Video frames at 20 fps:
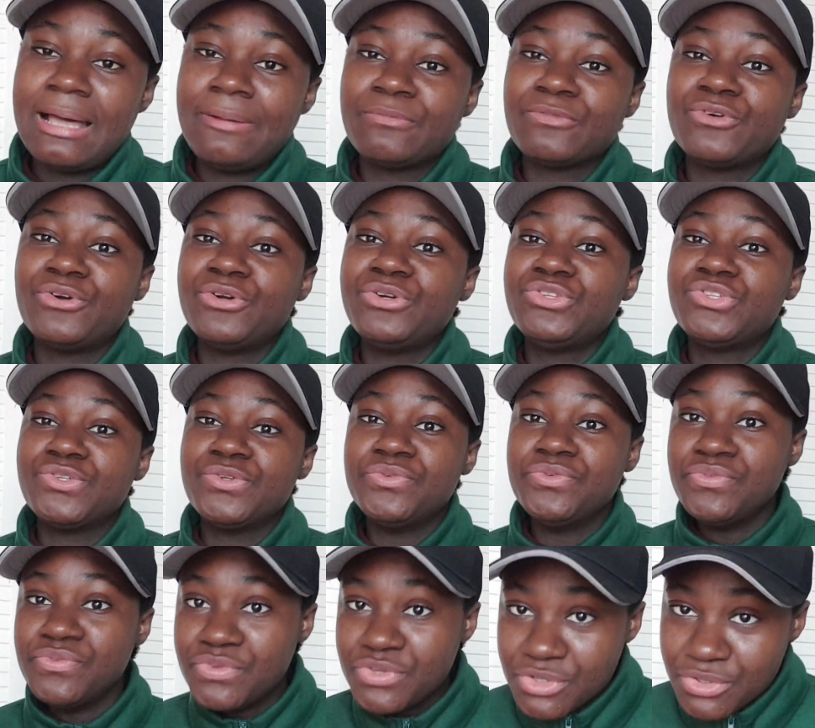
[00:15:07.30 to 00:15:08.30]
I'm going to
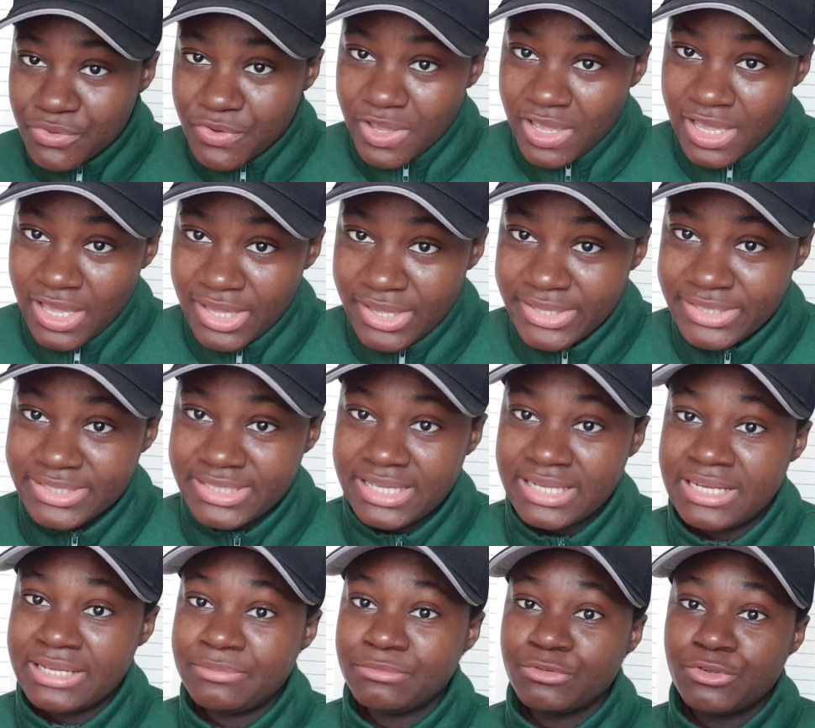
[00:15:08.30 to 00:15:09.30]
view it
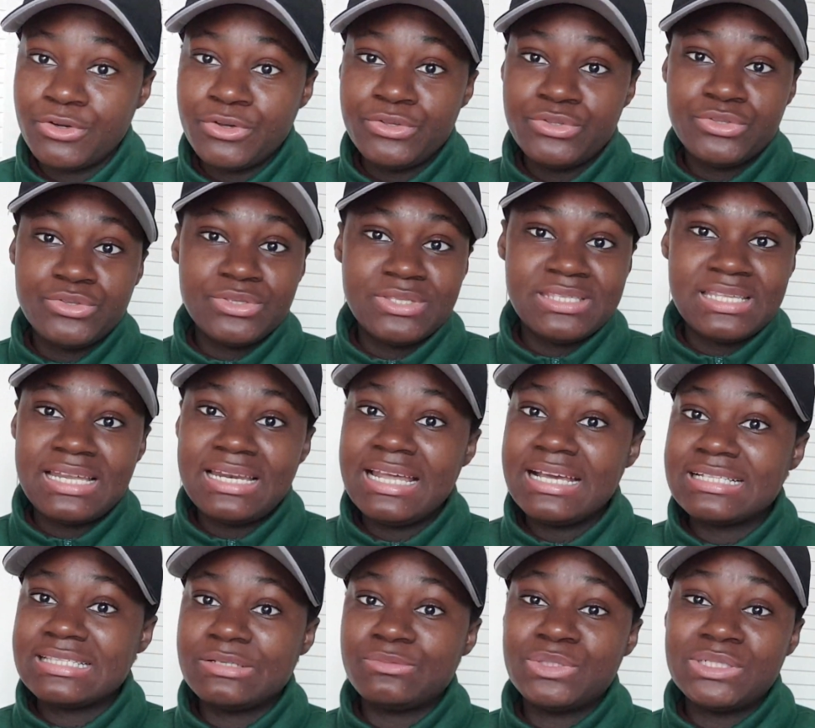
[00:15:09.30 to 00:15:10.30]
and I'm going to
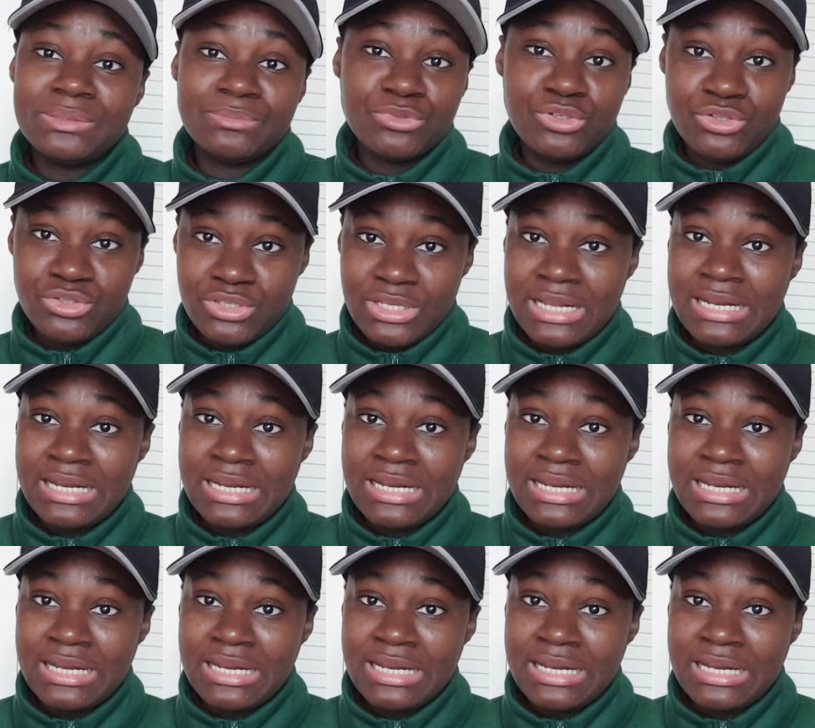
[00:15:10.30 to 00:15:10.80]
select the one I'm going to.